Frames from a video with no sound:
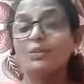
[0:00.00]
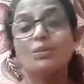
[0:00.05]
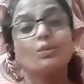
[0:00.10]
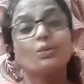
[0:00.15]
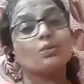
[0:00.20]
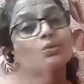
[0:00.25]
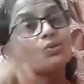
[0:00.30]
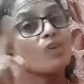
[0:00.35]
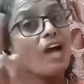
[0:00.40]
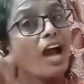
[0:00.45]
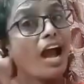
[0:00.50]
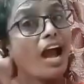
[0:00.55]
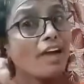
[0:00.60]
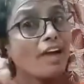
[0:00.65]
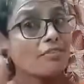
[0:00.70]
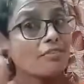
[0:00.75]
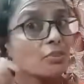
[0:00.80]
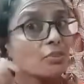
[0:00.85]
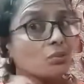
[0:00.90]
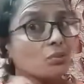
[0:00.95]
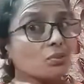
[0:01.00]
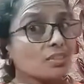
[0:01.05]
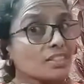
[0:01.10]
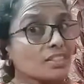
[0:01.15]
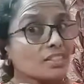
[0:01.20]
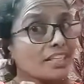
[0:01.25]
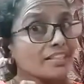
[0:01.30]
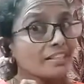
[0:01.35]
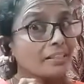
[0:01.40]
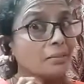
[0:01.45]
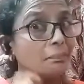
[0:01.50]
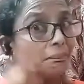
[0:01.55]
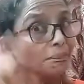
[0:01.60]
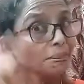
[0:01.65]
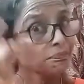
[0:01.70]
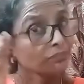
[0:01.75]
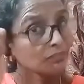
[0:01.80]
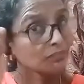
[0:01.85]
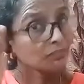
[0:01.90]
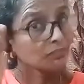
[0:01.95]
So, have you studied?
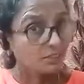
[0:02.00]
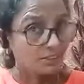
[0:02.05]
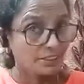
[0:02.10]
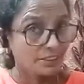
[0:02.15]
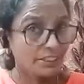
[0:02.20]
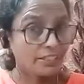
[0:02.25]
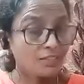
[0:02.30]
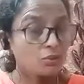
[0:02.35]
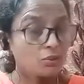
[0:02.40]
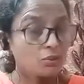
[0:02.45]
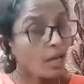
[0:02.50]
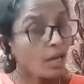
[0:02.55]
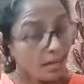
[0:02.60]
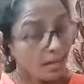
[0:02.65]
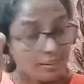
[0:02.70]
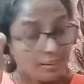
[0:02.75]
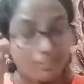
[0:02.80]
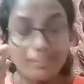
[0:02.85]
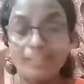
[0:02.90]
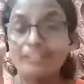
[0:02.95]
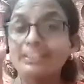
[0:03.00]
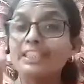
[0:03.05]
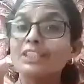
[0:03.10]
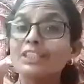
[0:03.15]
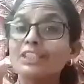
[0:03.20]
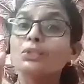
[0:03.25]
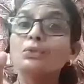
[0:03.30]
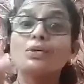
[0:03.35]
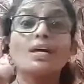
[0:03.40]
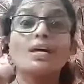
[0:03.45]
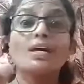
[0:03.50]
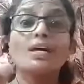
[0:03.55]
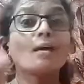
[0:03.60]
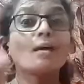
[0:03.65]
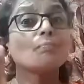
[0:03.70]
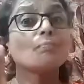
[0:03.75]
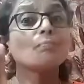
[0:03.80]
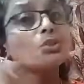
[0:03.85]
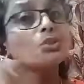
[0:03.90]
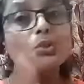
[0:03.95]
Did you come
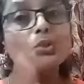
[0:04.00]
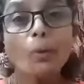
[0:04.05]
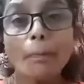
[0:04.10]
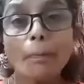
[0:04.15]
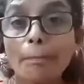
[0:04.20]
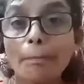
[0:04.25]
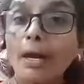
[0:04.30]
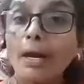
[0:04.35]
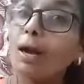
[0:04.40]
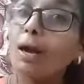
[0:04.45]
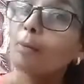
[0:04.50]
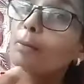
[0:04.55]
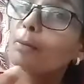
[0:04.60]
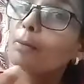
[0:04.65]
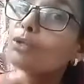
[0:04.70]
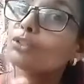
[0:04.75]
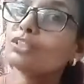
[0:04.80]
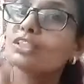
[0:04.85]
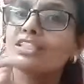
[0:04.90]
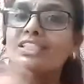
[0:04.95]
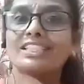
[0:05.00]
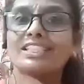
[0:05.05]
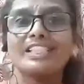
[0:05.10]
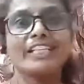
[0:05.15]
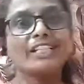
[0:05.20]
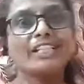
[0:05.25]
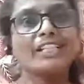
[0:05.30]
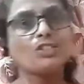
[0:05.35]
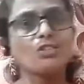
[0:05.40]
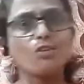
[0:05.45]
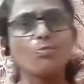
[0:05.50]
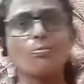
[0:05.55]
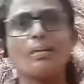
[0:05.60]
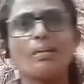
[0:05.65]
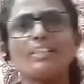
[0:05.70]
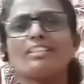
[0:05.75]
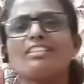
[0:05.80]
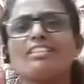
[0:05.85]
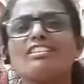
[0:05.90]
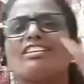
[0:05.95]
to know about the states of
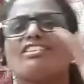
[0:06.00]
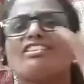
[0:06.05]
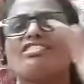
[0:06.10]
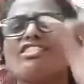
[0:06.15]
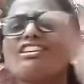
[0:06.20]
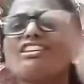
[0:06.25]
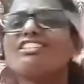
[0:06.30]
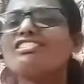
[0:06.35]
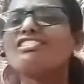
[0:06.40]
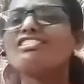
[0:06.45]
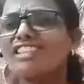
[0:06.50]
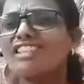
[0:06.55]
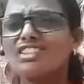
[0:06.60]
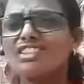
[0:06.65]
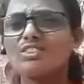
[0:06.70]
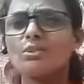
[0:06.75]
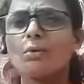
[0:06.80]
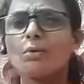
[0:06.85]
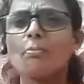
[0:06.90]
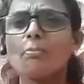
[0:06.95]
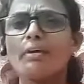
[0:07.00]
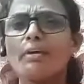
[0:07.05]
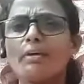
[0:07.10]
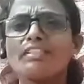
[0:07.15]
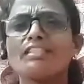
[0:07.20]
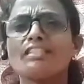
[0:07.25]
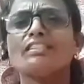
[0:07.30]
matter? There are three states of matter.